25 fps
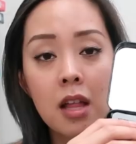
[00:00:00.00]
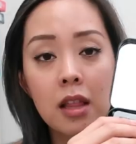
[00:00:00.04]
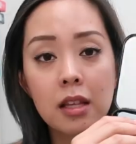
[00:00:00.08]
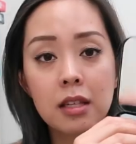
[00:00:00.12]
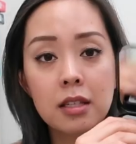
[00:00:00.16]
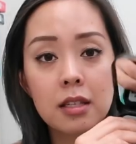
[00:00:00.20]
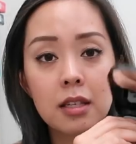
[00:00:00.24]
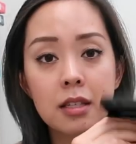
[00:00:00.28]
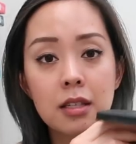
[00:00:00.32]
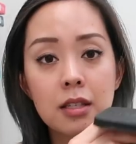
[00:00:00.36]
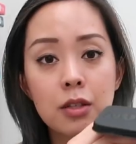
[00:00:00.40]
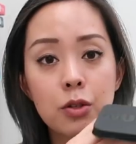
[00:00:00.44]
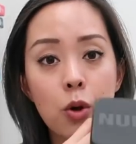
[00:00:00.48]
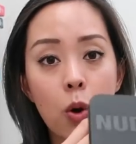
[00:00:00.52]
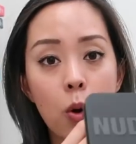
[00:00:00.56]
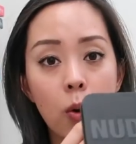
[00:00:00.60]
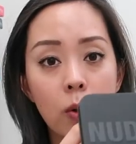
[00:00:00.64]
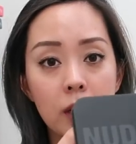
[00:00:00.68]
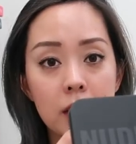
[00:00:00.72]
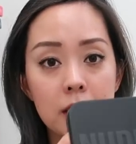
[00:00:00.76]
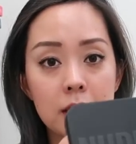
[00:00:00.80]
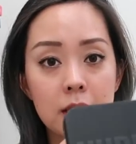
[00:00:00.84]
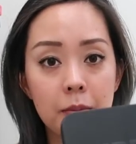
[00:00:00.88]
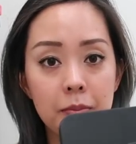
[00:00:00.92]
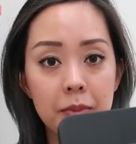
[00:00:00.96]
This is
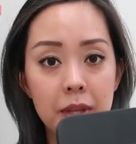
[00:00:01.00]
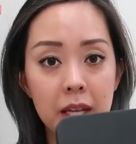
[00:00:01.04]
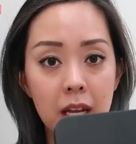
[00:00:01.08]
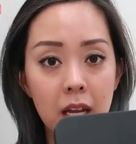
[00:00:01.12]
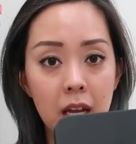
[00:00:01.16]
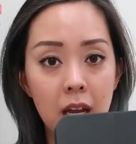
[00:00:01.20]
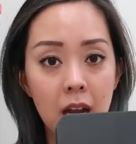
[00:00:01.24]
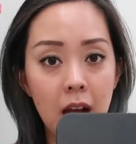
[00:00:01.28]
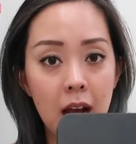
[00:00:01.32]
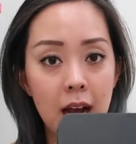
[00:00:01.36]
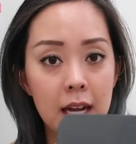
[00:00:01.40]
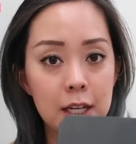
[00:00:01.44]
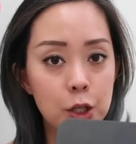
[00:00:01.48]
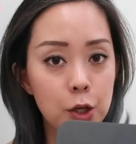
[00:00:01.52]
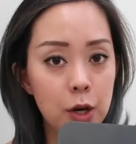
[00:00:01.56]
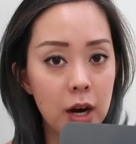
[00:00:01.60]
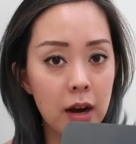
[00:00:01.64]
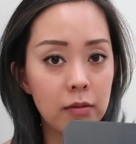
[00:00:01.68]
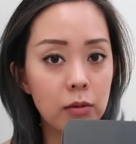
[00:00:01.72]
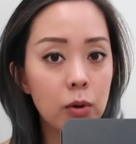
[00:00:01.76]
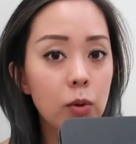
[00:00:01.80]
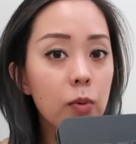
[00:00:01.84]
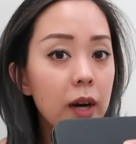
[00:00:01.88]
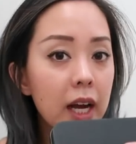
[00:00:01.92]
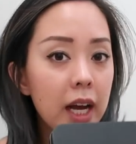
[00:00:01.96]
totally something I
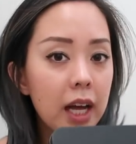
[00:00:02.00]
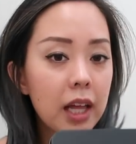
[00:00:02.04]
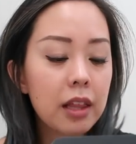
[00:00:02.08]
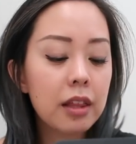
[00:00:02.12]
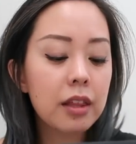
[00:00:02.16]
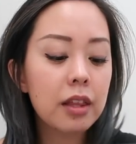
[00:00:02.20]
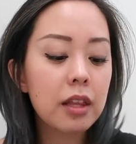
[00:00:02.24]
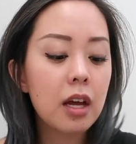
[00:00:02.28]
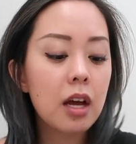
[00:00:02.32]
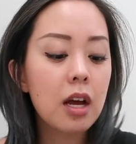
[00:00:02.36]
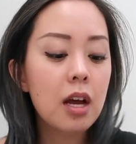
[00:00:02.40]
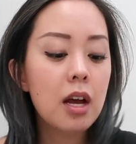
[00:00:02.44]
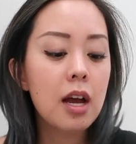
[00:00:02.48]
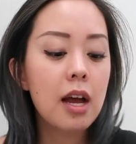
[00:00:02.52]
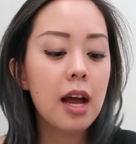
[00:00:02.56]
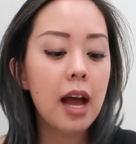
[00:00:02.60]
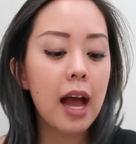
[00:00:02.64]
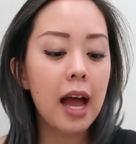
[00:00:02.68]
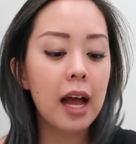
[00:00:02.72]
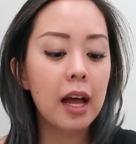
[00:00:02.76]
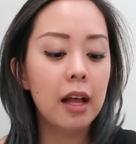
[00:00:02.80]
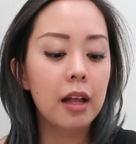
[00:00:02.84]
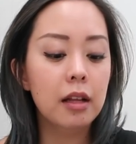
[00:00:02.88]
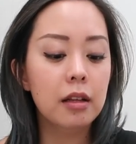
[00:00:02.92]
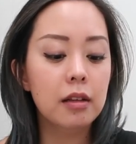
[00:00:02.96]
travel with
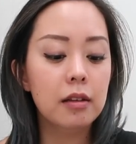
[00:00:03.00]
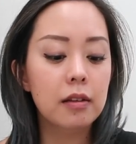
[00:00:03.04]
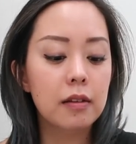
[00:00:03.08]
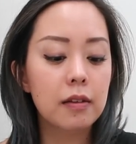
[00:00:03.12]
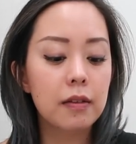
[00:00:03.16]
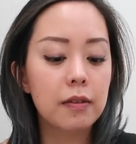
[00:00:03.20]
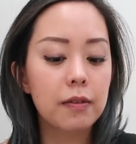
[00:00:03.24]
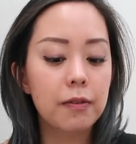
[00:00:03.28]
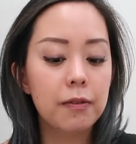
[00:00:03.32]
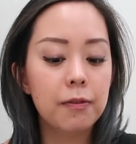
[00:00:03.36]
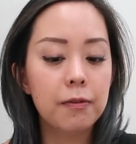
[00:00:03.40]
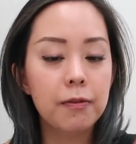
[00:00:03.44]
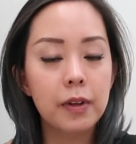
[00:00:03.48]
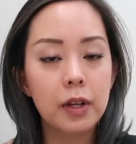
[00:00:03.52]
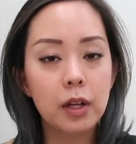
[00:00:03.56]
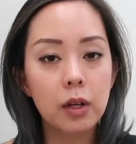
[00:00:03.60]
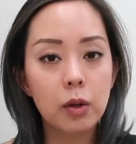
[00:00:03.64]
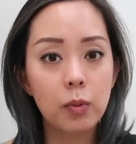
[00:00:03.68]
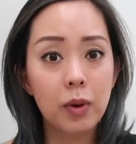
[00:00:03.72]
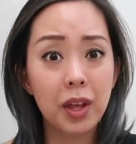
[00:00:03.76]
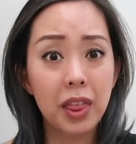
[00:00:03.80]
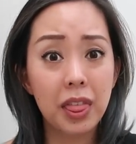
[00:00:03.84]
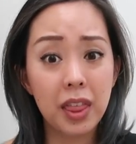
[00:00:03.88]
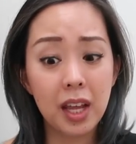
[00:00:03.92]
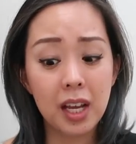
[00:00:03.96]
and
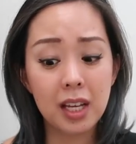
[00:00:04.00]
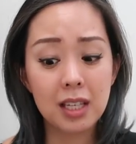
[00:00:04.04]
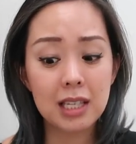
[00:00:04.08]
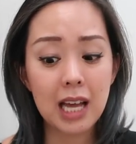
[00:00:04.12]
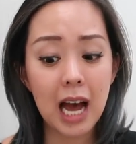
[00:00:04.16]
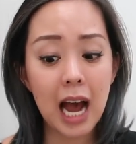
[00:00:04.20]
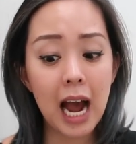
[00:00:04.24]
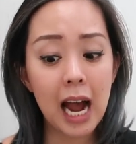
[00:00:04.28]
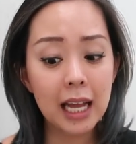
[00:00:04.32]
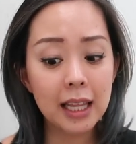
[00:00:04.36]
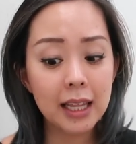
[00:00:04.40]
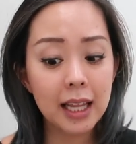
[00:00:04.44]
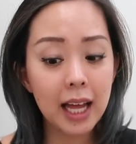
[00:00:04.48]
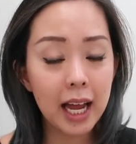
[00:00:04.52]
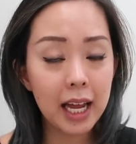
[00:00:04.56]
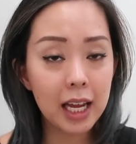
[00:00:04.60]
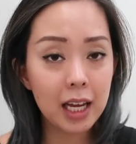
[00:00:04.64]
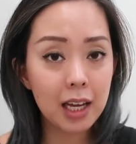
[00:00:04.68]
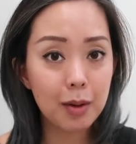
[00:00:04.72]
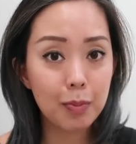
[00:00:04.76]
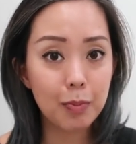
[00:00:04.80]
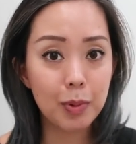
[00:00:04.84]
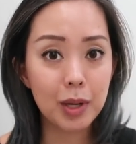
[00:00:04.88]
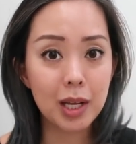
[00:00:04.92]
fill with things I like,